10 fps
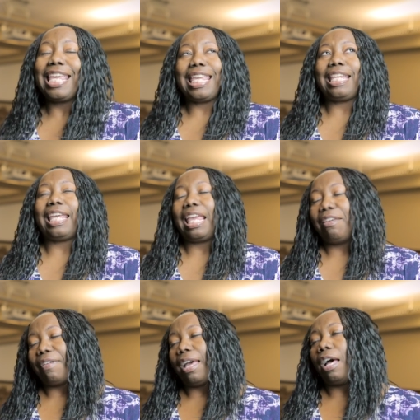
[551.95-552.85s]
He
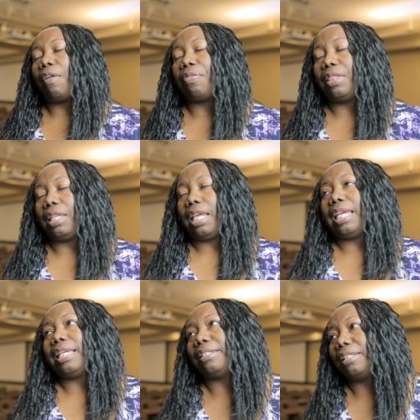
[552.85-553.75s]
gave out
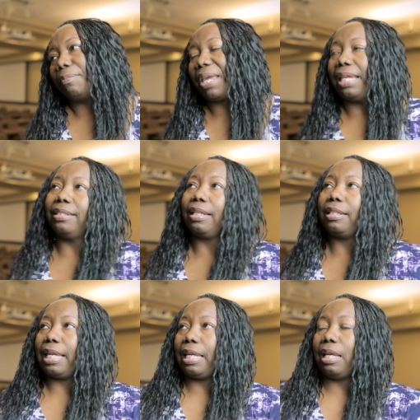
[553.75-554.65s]
his
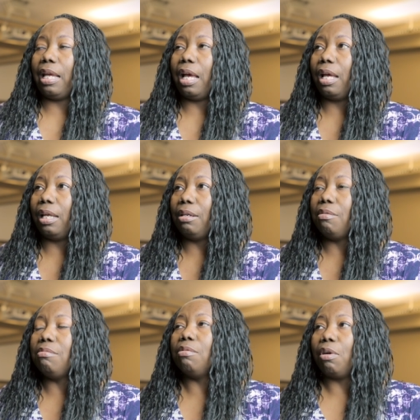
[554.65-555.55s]
basically uh,
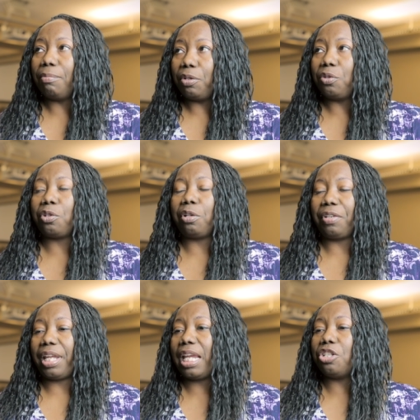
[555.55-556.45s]
normal
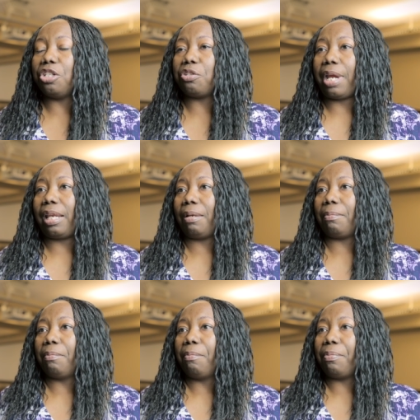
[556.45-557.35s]
certification
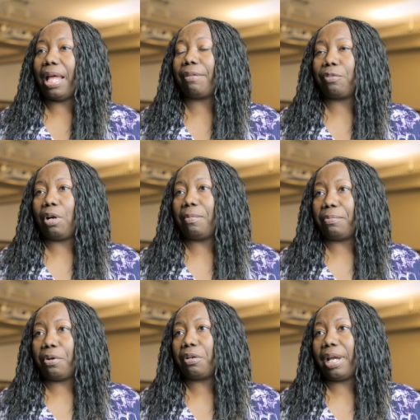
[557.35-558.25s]
training platform
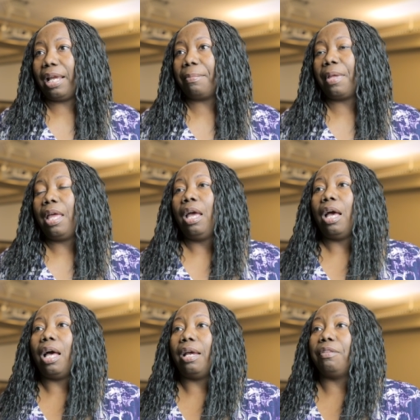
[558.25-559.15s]
and program
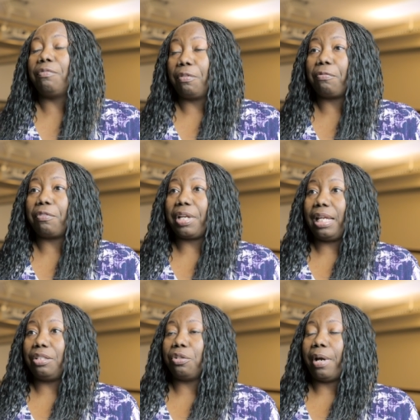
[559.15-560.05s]
uh, for
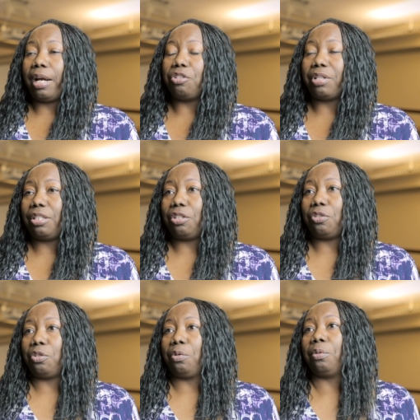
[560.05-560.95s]
free to our
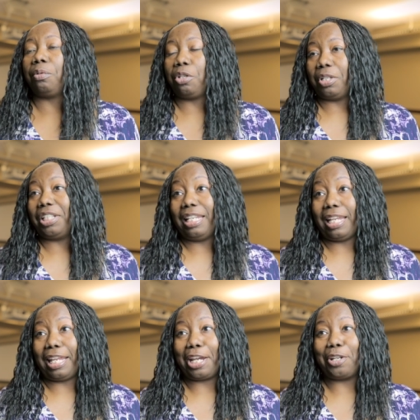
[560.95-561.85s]
adjusters who, who
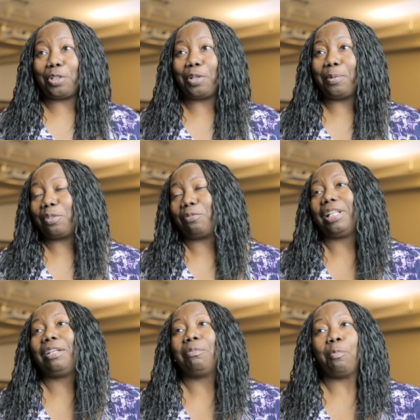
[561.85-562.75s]
attended here. So it was a
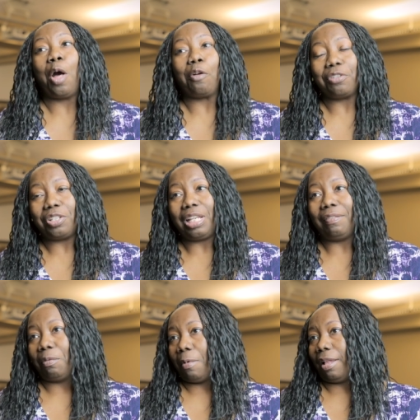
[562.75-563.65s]
really well
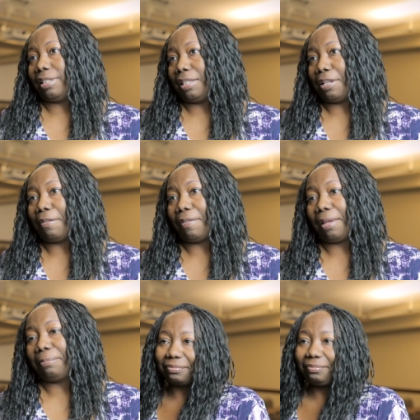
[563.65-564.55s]
received and well attended event.